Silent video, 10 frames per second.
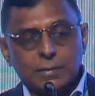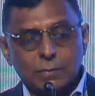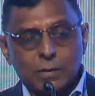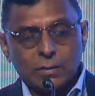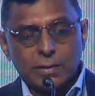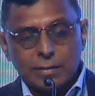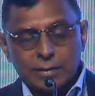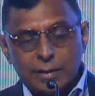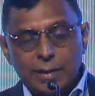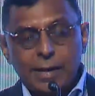because I
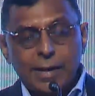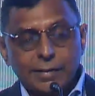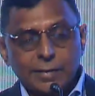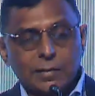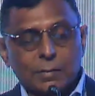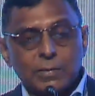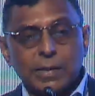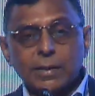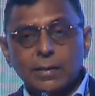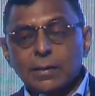inherited
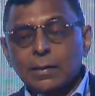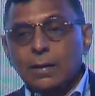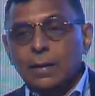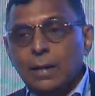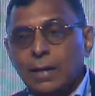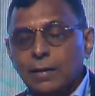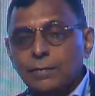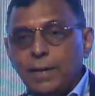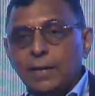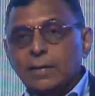something and I
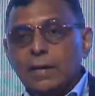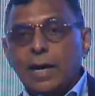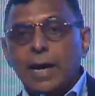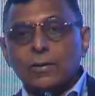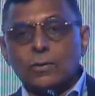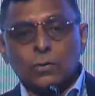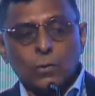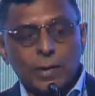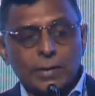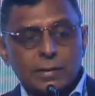felt that I had to
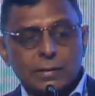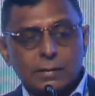grow it,